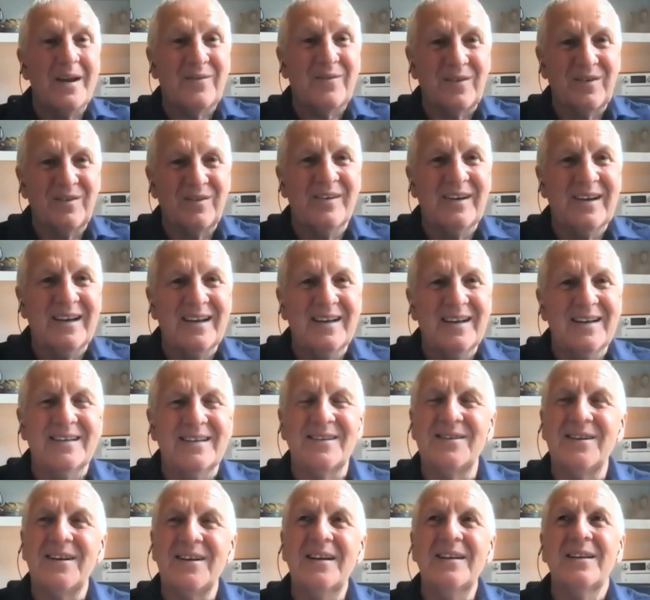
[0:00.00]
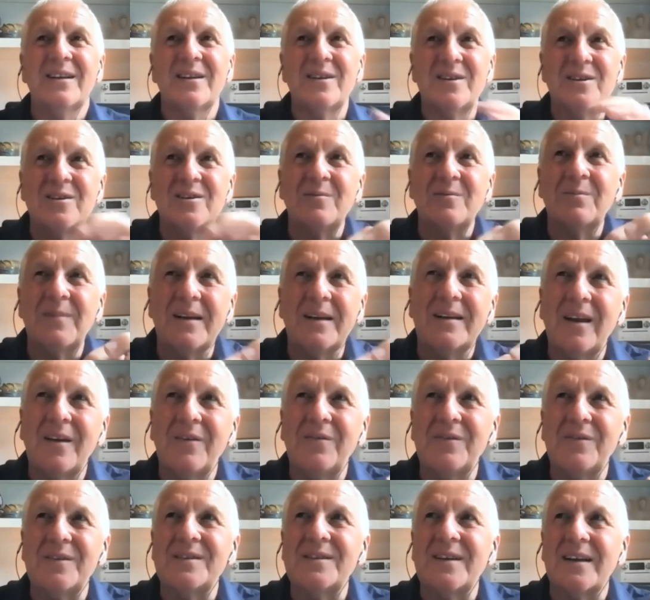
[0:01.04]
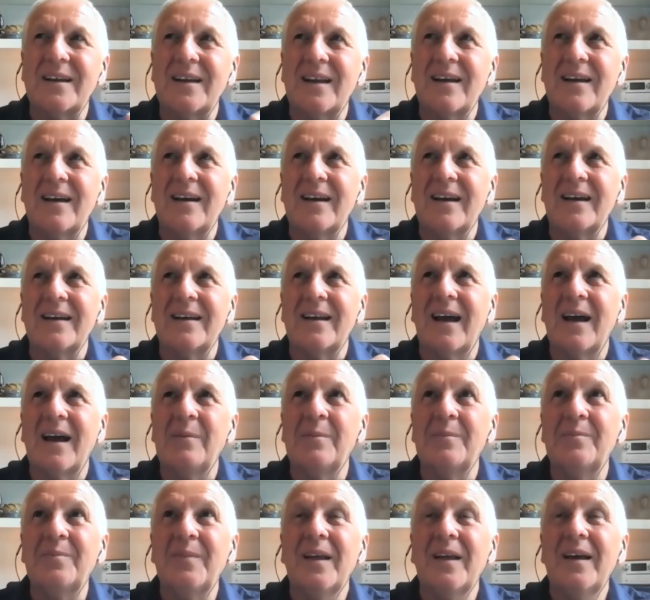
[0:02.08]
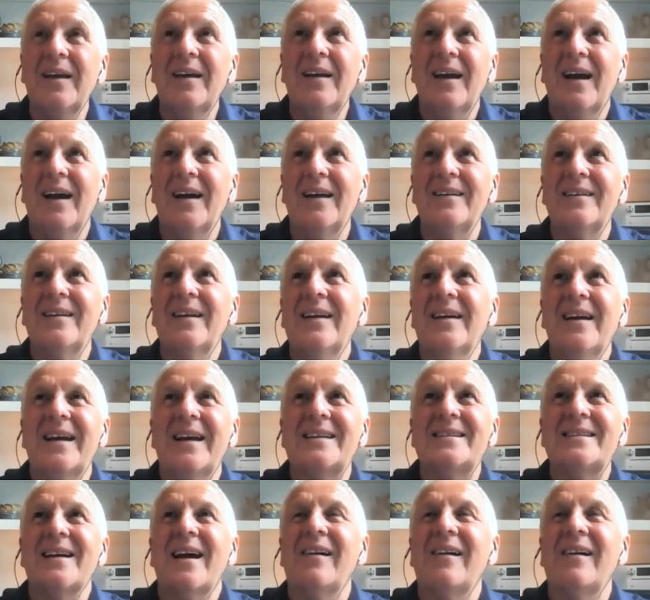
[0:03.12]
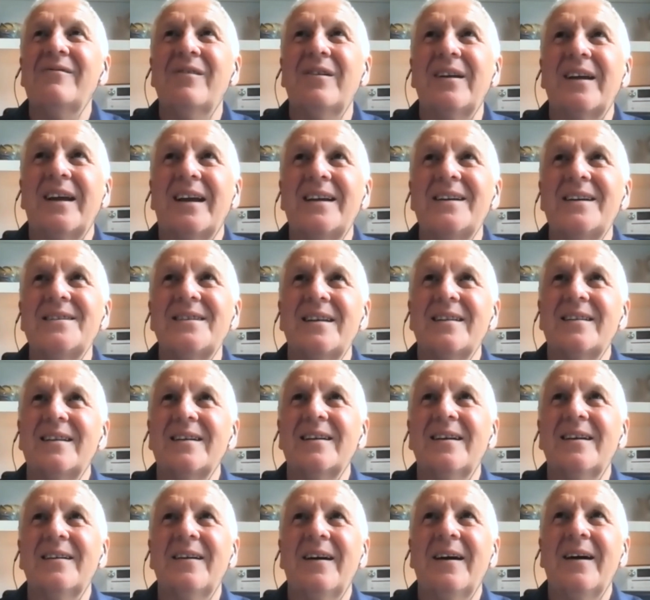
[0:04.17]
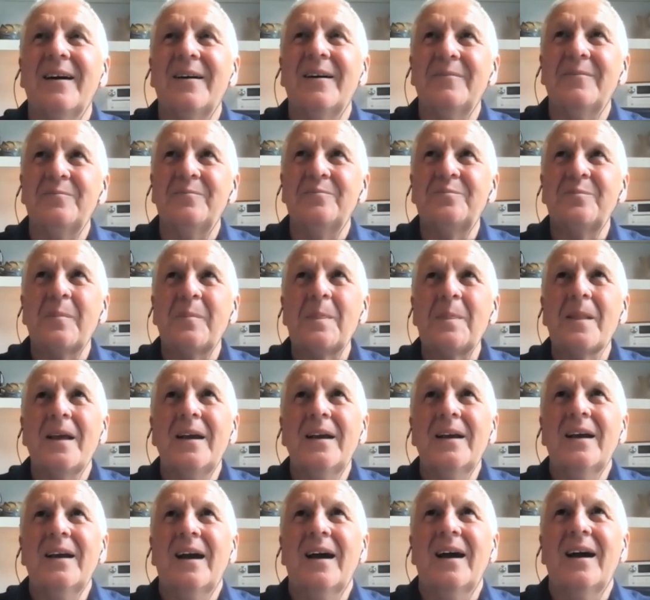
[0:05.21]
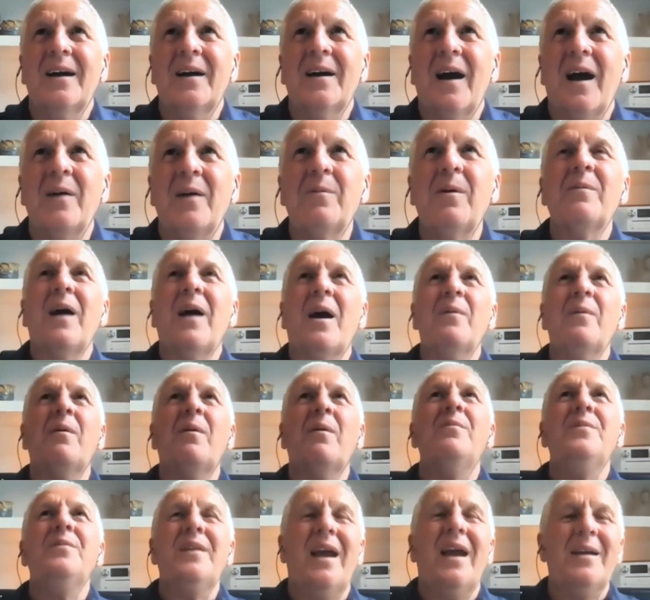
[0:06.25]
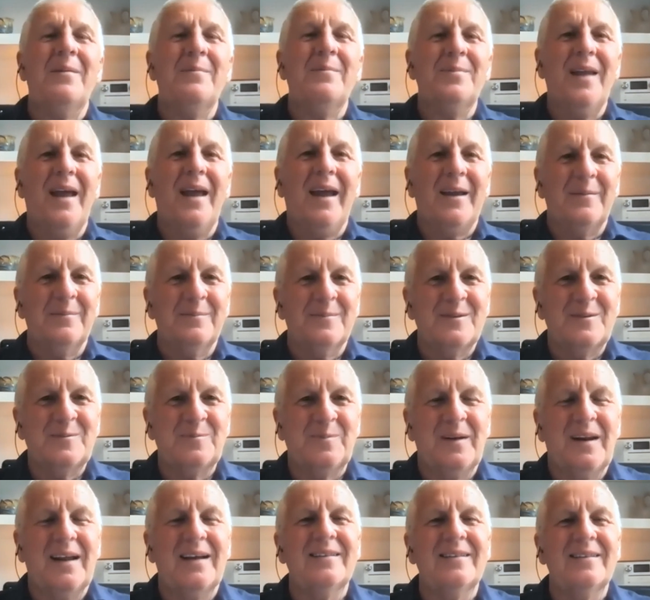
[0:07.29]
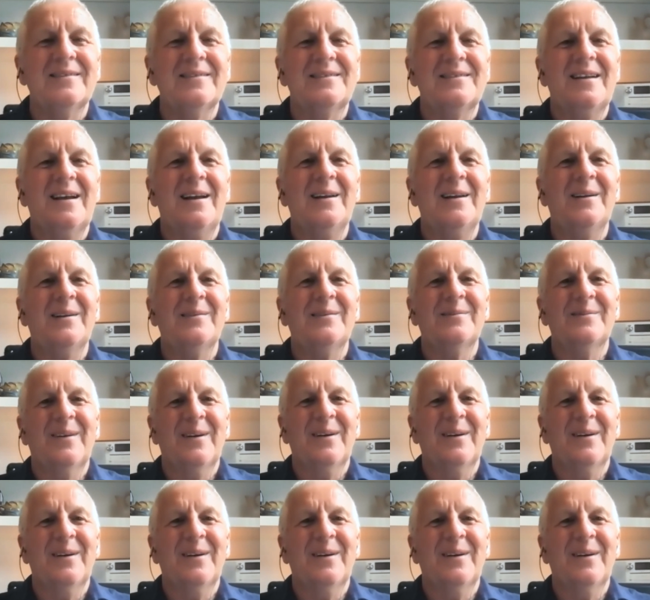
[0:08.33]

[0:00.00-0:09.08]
for 3 years, there's something different's gonna happen, and it's ironic, isn't it? That I won't name names, but I'll tell you